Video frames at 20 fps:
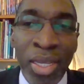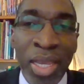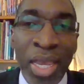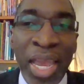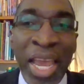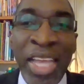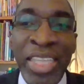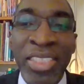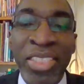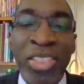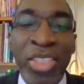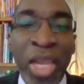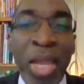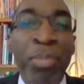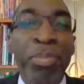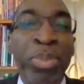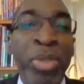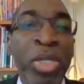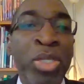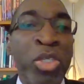as
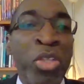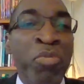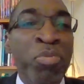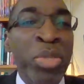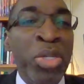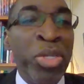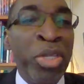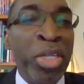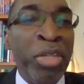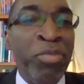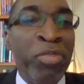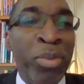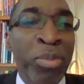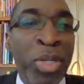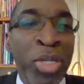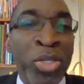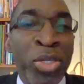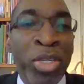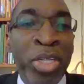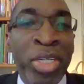champions of media and
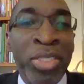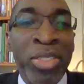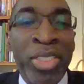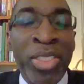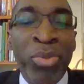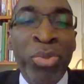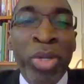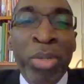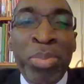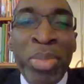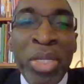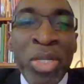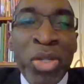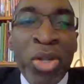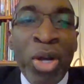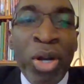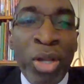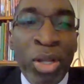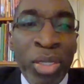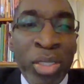information literacy, we're being
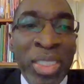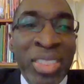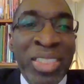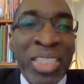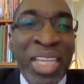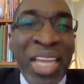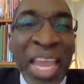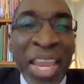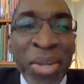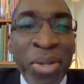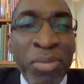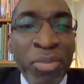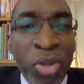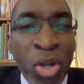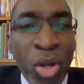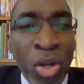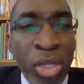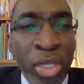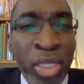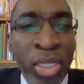called. It's a kind of
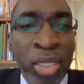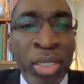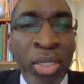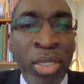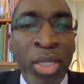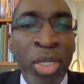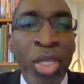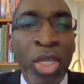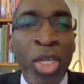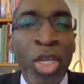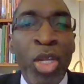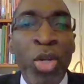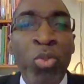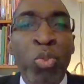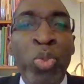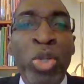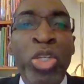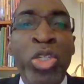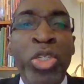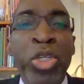calling.
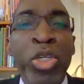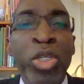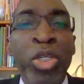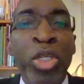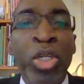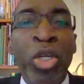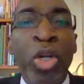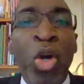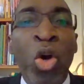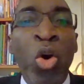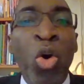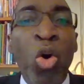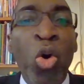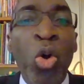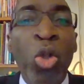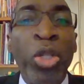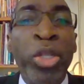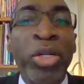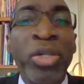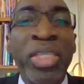We should
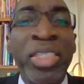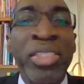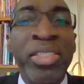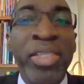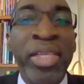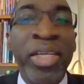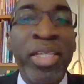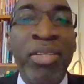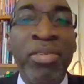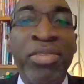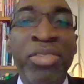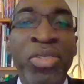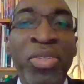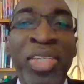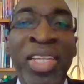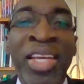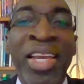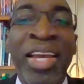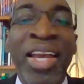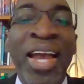hold ourselves to
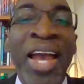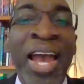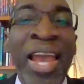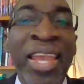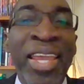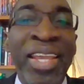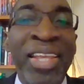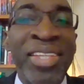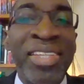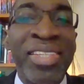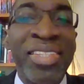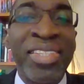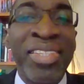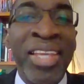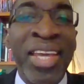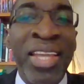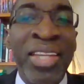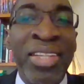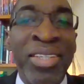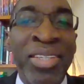the highest
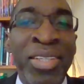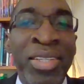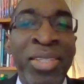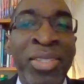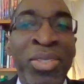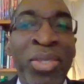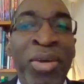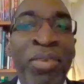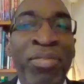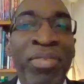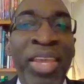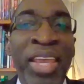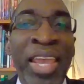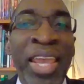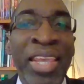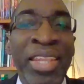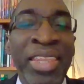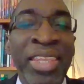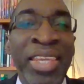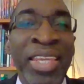standards of
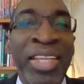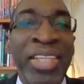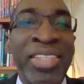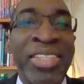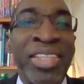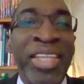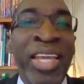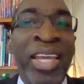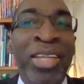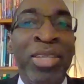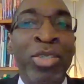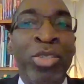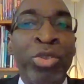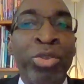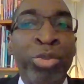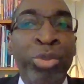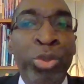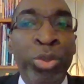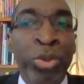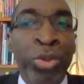ethics and
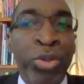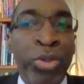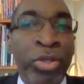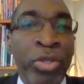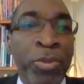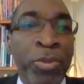truth.